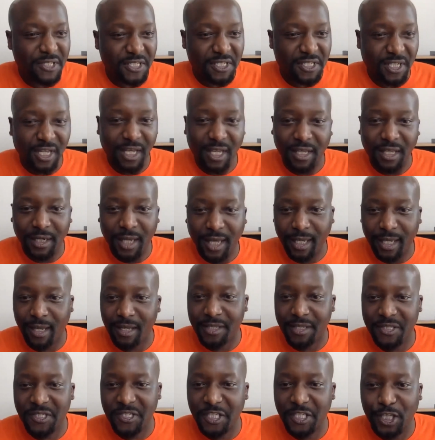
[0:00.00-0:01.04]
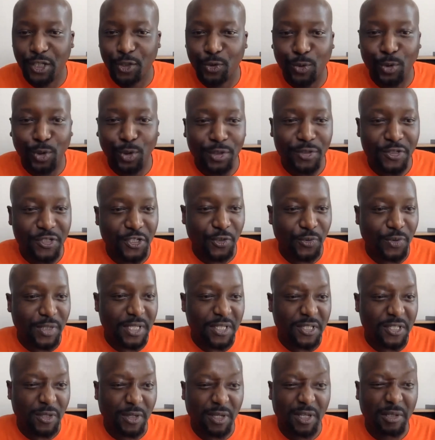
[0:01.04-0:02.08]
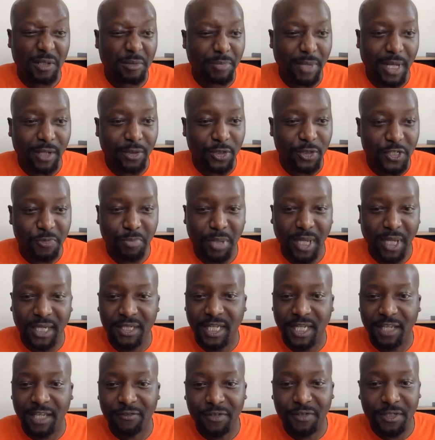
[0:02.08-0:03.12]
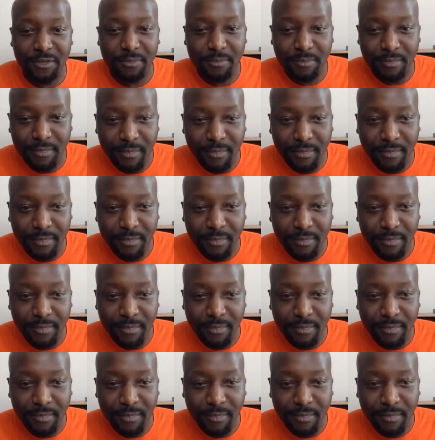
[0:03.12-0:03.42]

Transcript: I can't see you all on screen, so I'll just pick David.